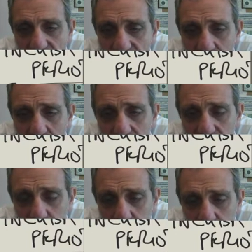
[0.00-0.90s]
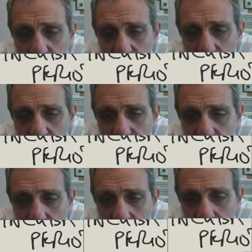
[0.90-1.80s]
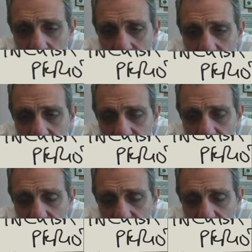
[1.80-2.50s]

want um,